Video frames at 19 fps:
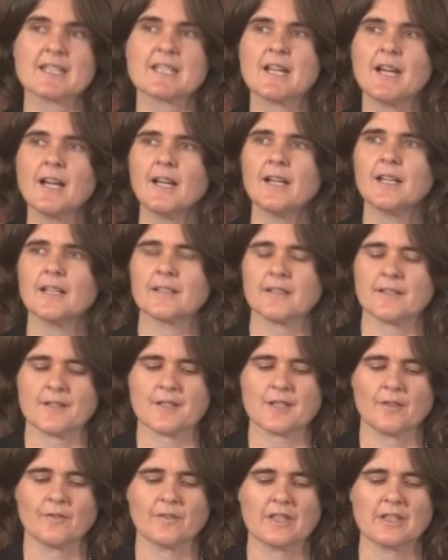
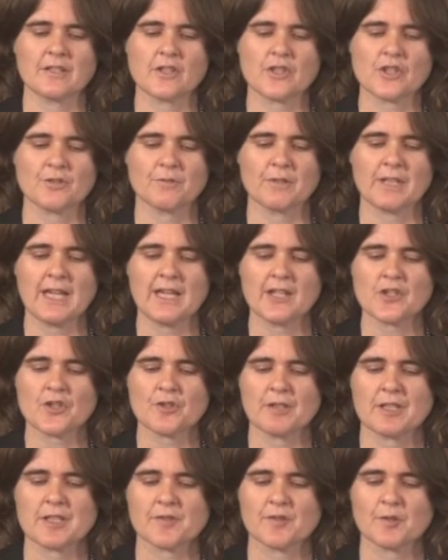targets of conditional cash
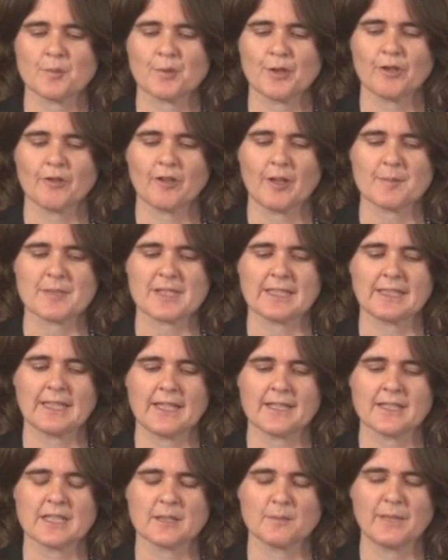transfer programs in
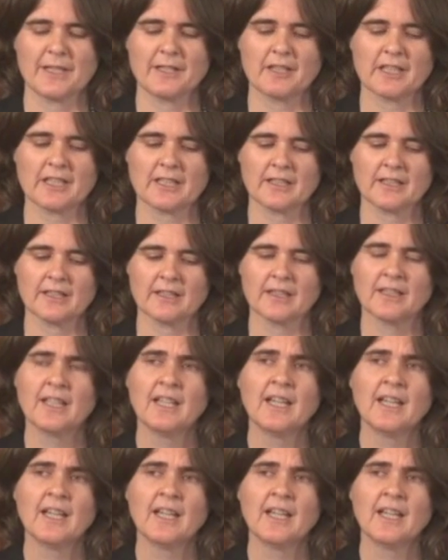Latin America,